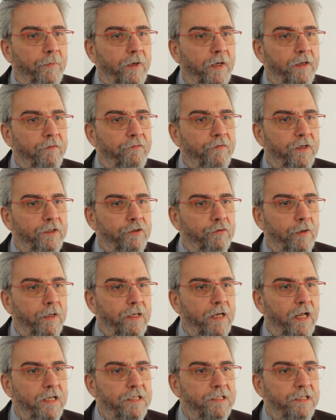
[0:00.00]
by
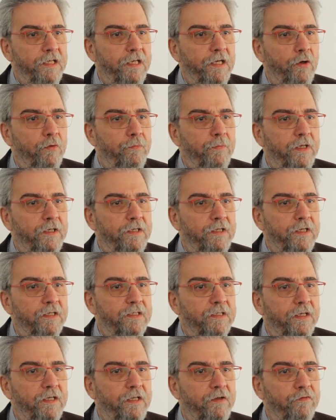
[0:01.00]
virtualizing our
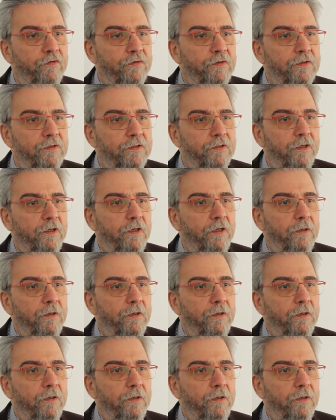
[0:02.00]
meetings and events,